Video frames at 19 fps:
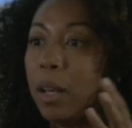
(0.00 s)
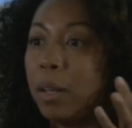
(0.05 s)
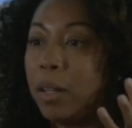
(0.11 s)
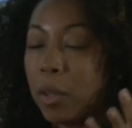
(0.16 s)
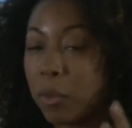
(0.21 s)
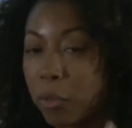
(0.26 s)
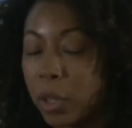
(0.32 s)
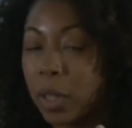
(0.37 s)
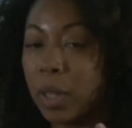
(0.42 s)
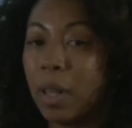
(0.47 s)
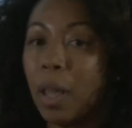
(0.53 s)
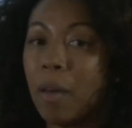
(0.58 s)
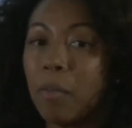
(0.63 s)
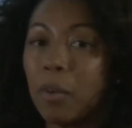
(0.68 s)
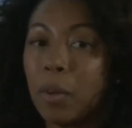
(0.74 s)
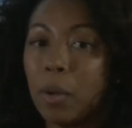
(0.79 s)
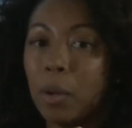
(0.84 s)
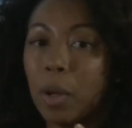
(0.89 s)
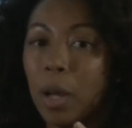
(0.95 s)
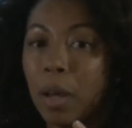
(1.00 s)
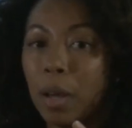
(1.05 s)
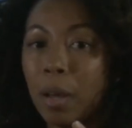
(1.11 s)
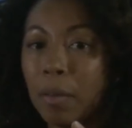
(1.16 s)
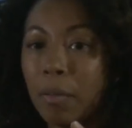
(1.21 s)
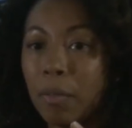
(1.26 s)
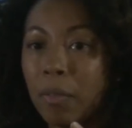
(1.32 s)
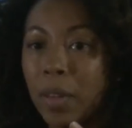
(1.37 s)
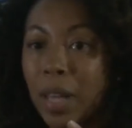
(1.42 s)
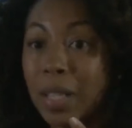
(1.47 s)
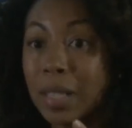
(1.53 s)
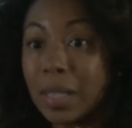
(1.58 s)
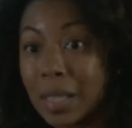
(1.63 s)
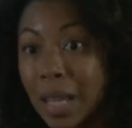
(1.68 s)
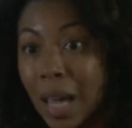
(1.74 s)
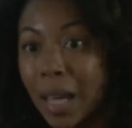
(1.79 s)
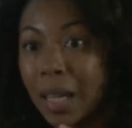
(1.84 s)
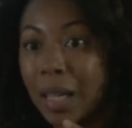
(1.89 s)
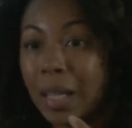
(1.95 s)
different level of
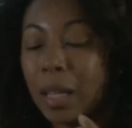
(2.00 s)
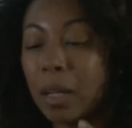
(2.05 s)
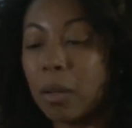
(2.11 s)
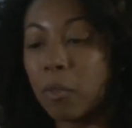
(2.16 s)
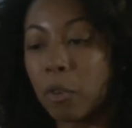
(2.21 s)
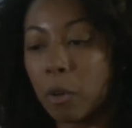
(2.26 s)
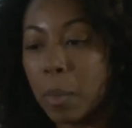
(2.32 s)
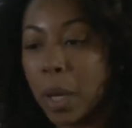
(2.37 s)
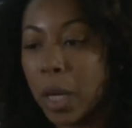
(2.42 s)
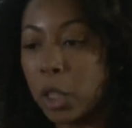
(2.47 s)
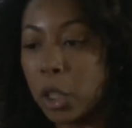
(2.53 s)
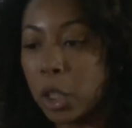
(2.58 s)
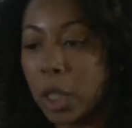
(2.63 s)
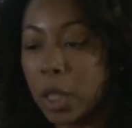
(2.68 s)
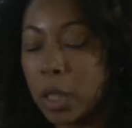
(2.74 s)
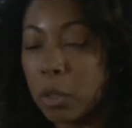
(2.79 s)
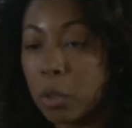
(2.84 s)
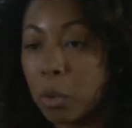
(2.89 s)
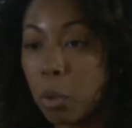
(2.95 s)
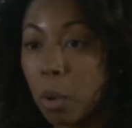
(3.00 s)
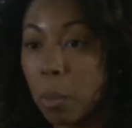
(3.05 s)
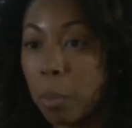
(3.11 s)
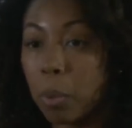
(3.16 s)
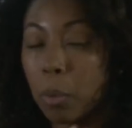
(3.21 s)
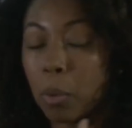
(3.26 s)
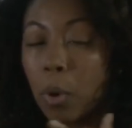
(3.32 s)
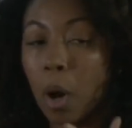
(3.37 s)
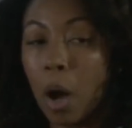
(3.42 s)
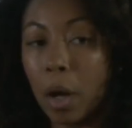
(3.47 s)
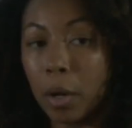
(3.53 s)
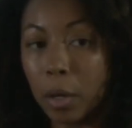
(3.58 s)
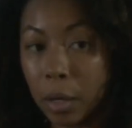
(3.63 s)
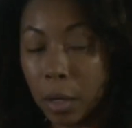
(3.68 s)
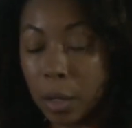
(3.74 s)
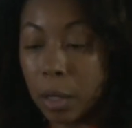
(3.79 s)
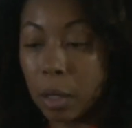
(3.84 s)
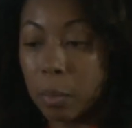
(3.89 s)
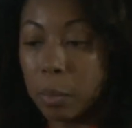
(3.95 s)
insight and information to a
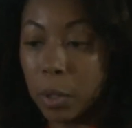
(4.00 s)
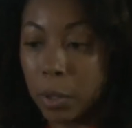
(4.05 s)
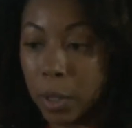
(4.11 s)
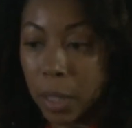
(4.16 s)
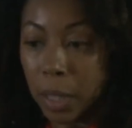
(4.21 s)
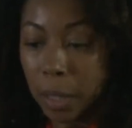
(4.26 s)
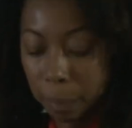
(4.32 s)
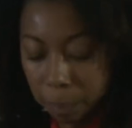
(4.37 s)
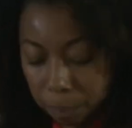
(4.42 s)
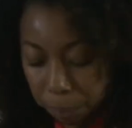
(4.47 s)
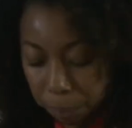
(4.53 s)
broader community.